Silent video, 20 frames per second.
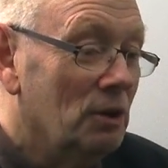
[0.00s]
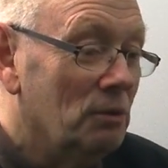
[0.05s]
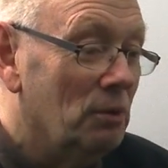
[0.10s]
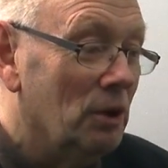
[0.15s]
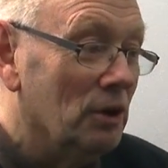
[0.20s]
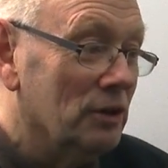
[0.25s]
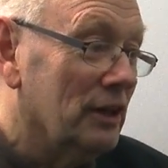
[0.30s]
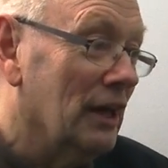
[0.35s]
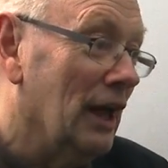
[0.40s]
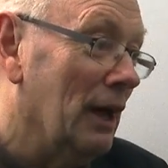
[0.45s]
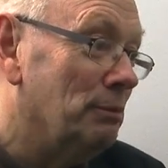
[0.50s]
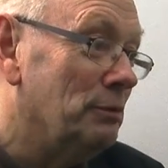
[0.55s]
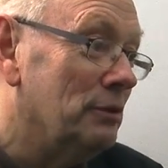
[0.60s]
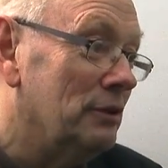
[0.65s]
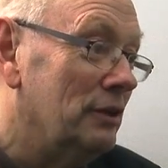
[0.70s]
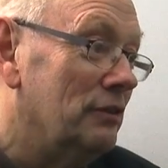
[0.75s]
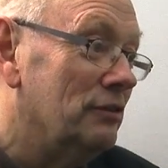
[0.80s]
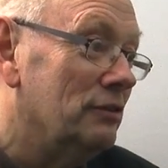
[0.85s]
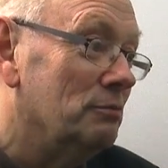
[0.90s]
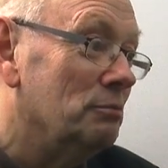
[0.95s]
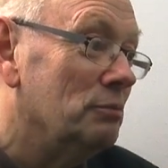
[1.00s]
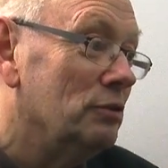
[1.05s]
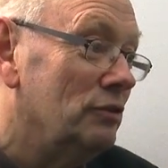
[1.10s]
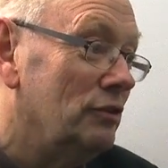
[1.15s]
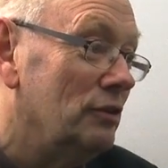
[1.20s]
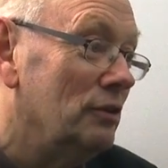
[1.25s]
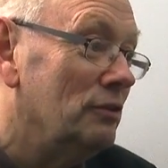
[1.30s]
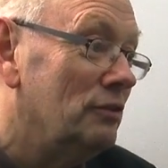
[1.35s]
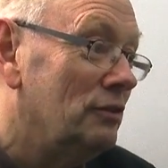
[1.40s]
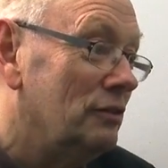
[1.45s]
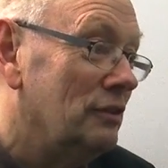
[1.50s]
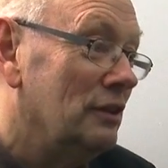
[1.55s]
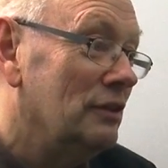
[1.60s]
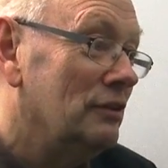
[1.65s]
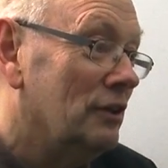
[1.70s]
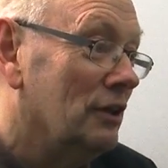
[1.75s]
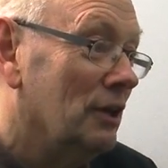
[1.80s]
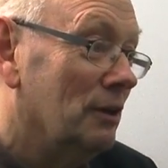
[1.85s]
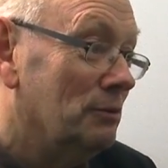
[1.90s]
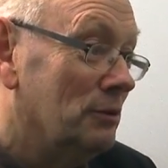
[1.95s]
what capitalism produces
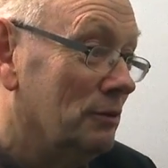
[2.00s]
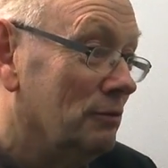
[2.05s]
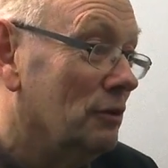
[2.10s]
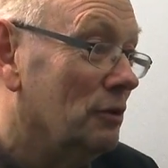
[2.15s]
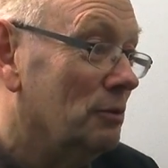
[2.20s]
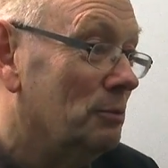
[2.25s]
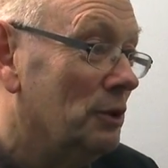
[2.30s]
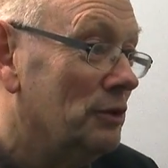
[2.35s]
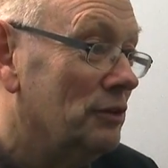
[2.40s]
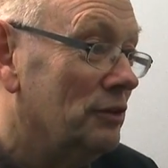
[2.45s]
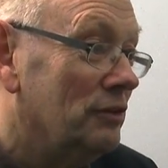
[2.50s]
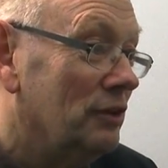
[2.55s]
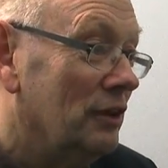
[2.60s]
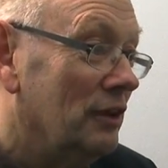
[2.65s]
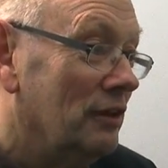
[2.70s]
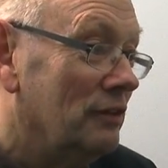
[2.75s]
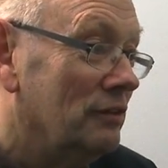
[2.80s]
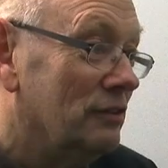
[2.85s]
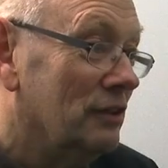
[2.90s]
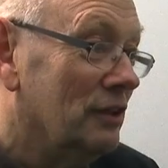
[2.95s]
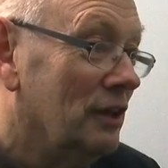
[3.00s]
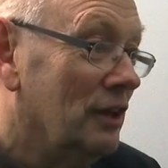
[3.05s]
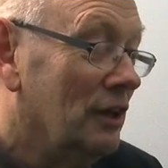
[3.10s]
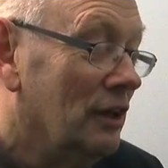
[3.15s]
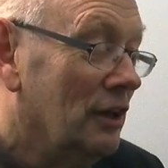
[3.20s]
in terms of commodities.